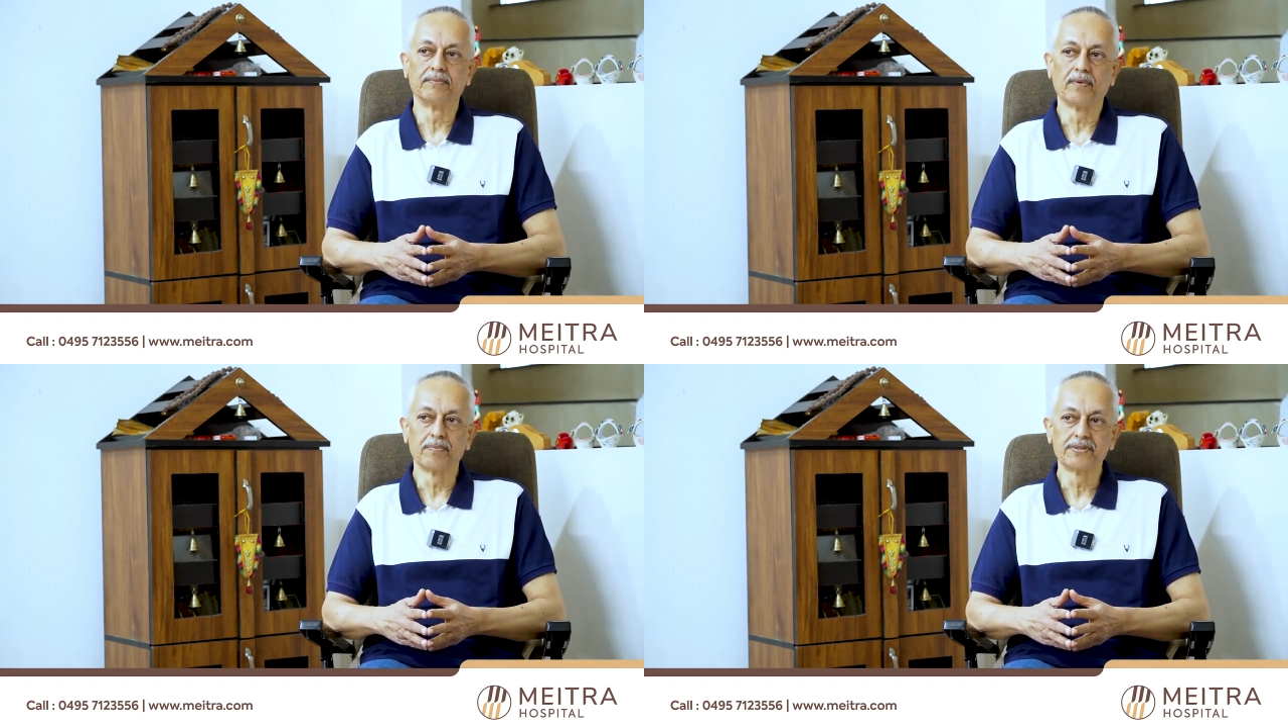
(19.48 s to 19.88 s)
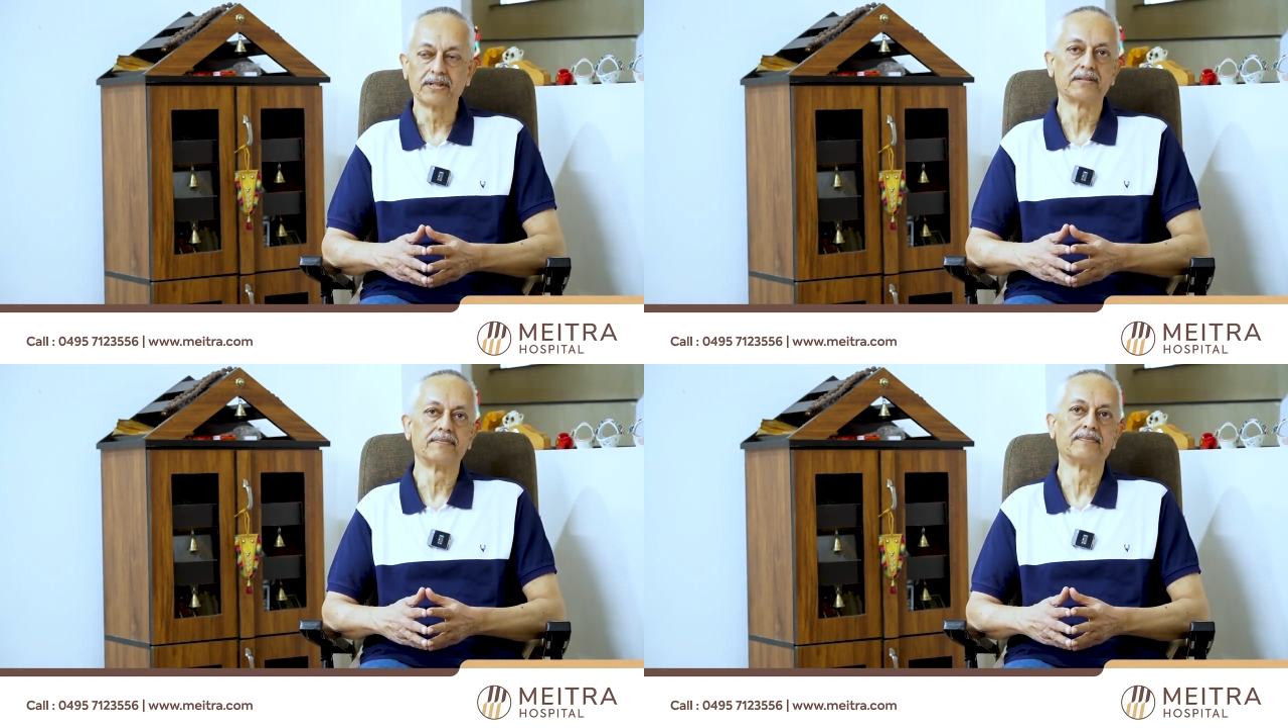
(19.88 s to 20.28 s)

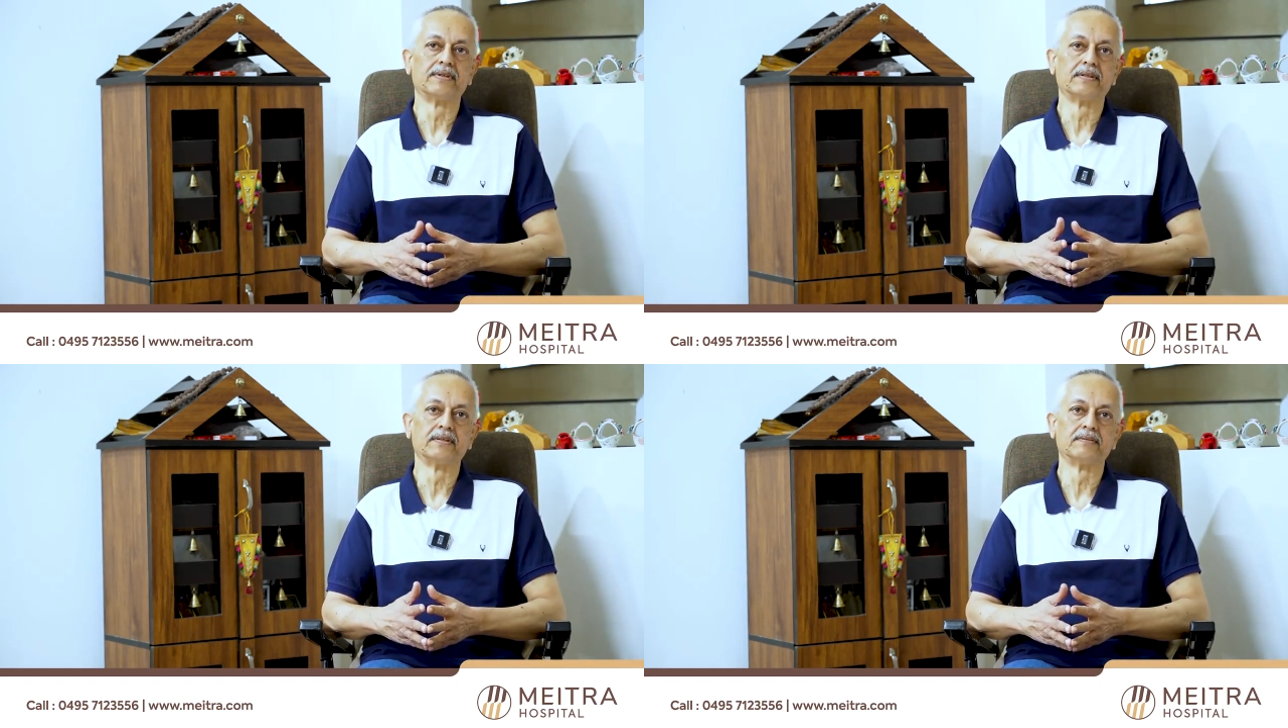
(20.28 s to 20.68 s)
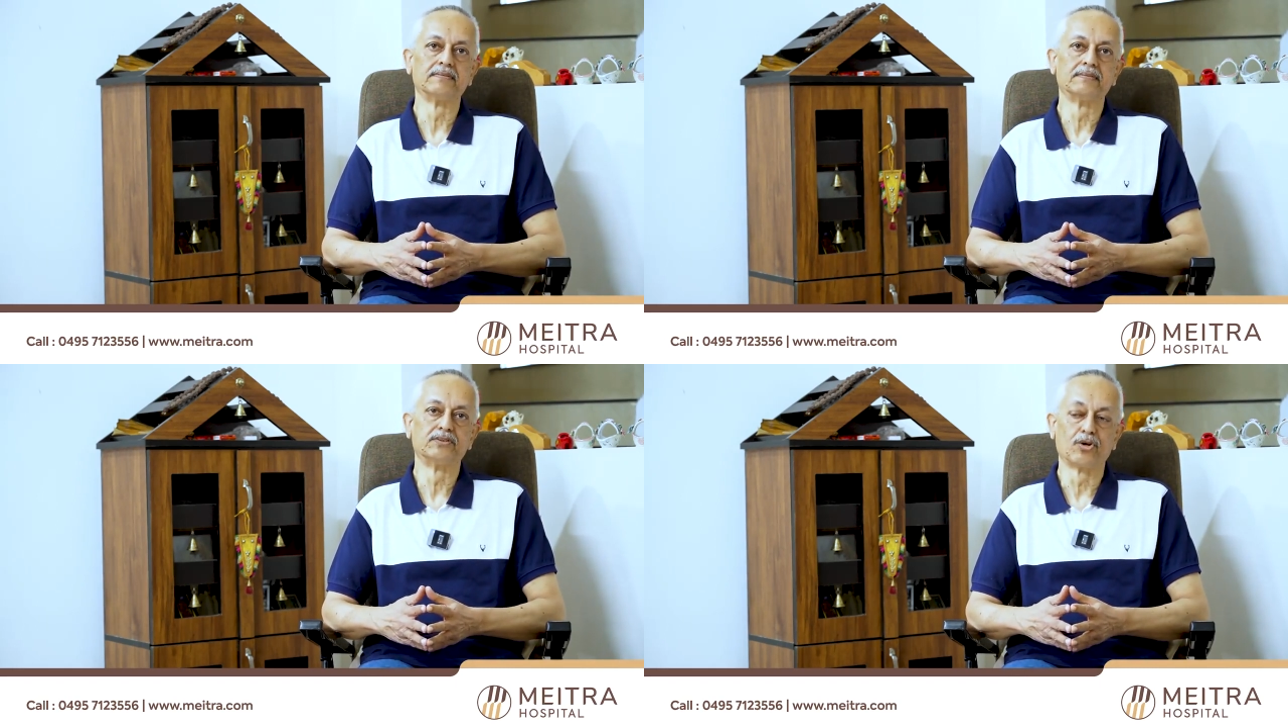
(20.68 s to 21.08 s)
obstructive
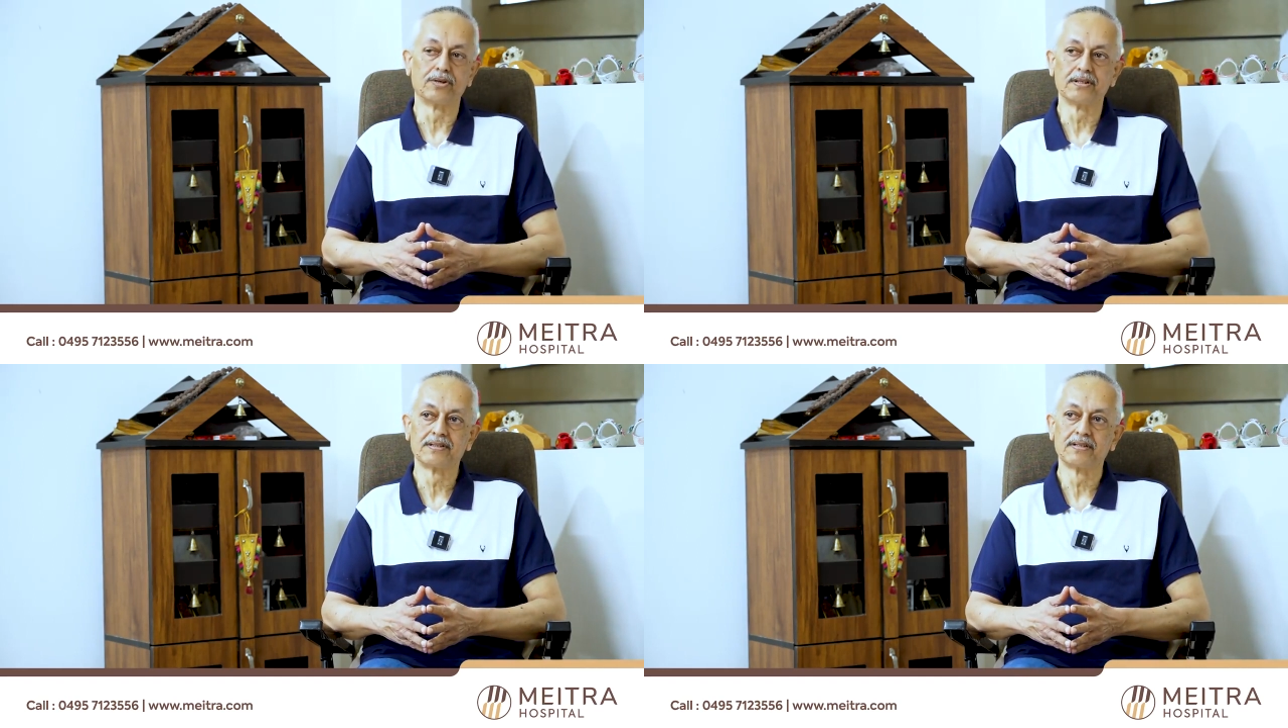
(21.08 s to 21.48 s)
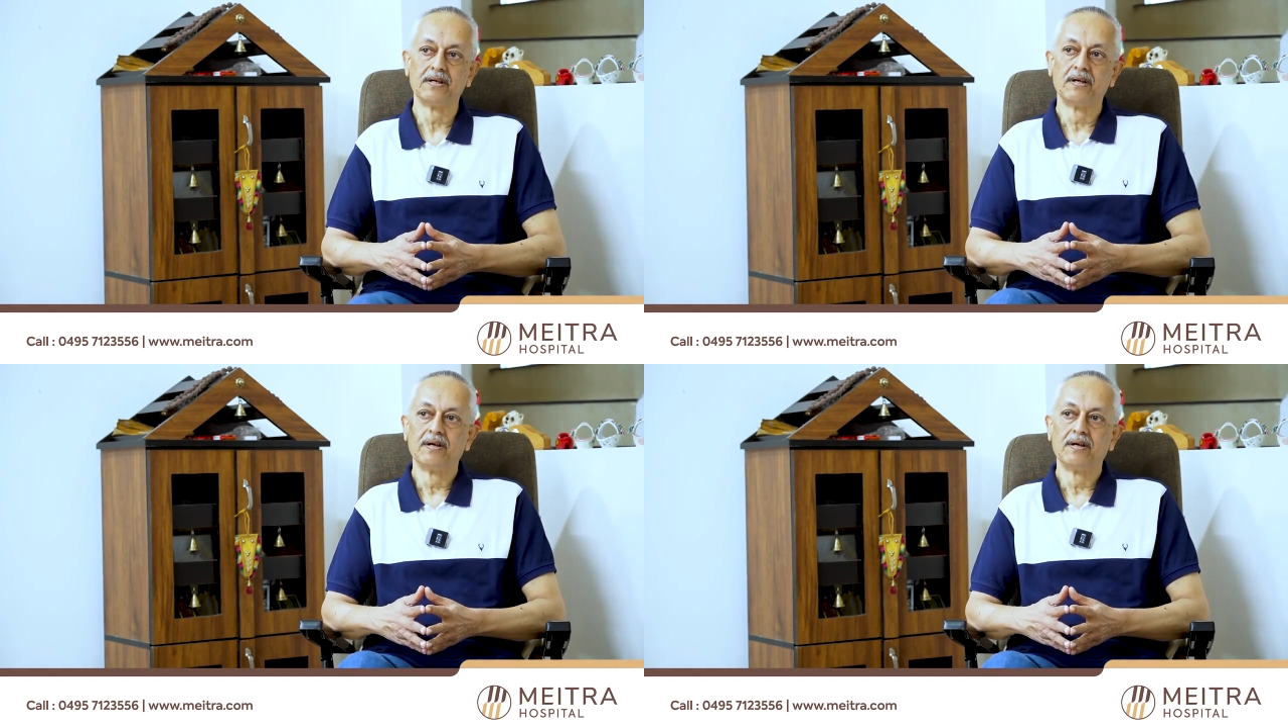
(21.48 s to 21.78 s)
jaundice,